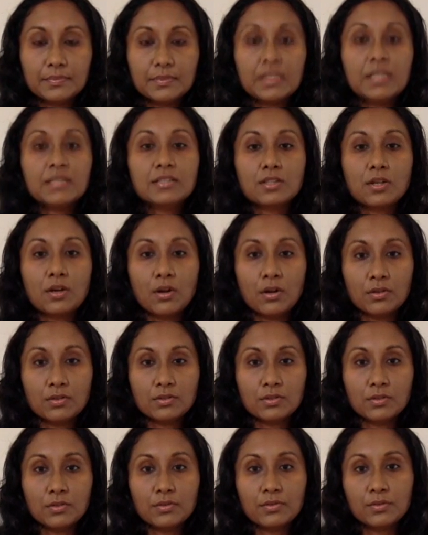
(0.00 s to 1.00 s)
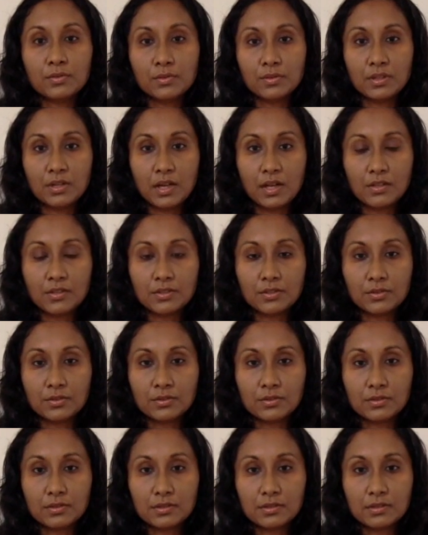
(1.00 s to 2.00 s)
it's also through the nostrils.
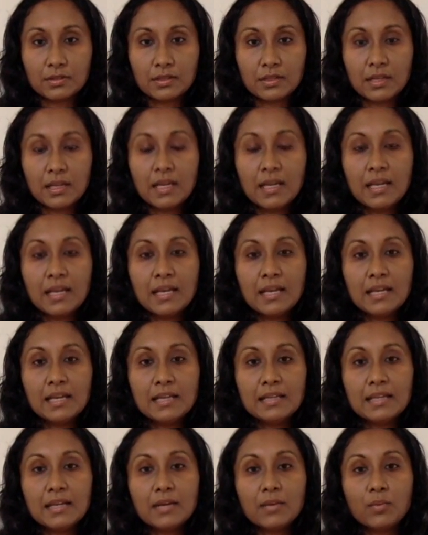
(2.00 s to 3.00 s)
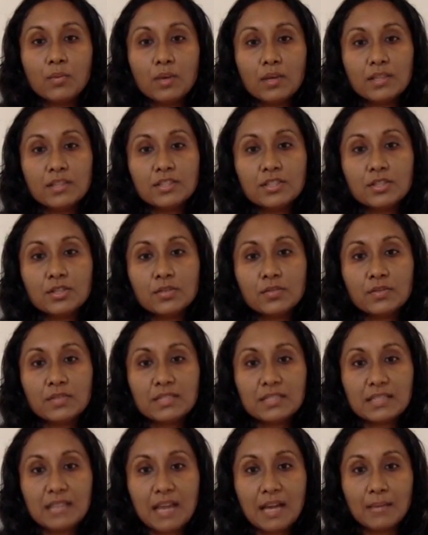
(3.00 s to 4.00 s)
Now, once you've
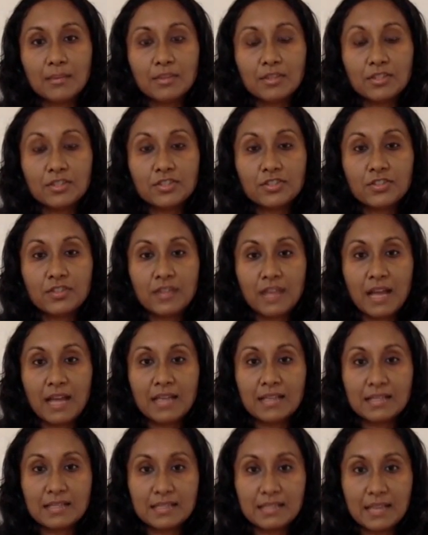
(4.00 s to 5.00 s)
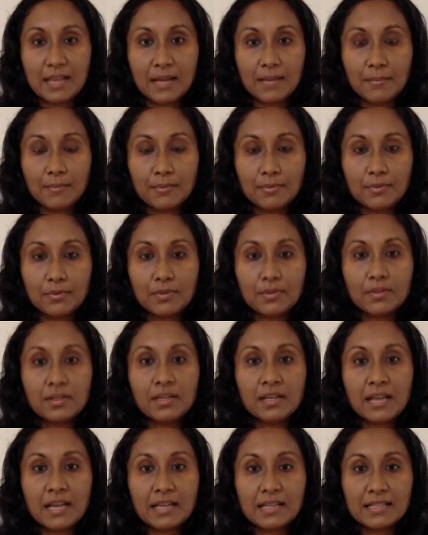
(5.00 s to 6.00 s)
established that step, the
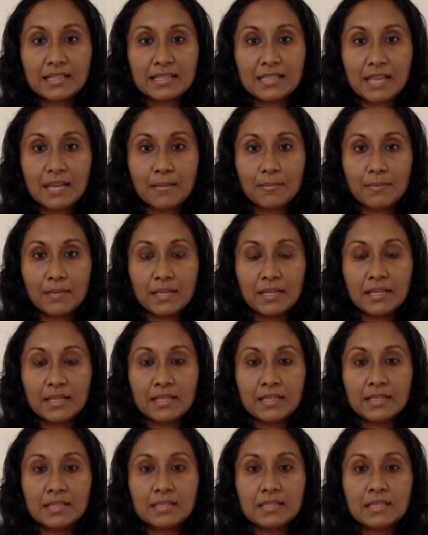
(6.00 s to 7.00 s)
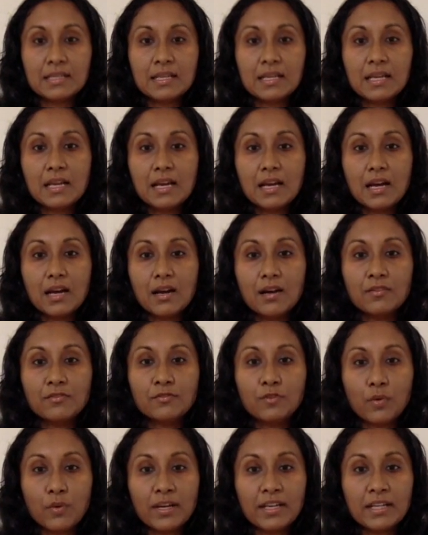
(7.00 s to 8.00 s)
next step is
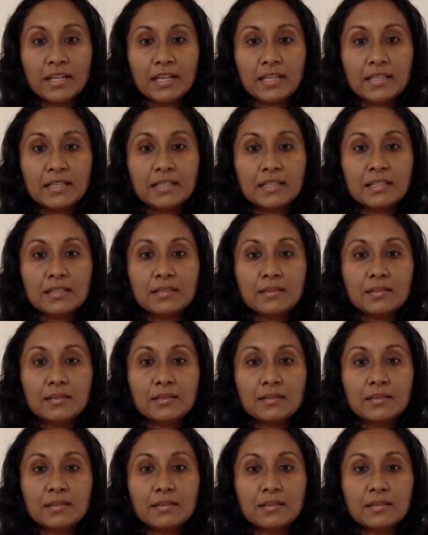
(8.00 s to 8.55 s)
avoiding